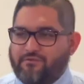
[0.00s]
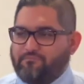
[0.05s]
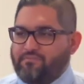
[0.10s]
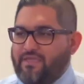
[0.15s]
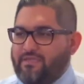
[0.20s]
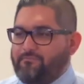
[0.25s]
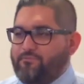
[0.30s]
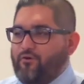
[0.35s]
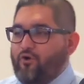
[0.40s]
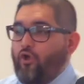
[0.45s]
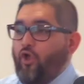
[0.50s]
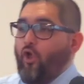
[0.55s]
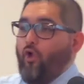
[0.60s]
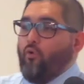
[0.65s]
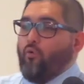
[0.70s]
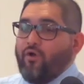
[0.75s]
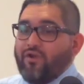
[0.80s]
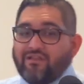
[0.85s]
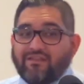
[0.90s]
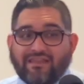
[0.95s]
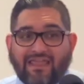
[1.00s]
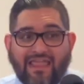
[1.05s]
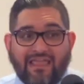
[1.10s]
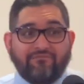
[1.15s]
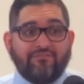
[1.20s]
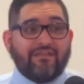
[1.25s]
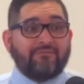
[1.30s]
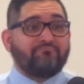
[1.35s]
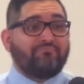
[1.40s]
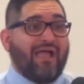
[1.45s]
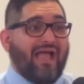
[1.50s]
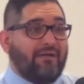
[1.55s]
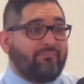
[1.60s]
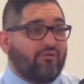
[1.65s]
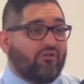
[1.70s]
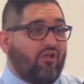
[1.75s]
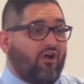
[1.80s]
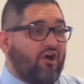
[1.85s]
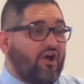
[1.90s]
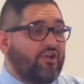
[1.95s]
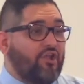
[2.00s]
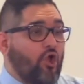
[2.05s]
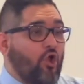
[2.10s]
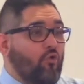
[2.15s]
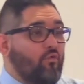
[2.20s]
people, we're leaving Babylon.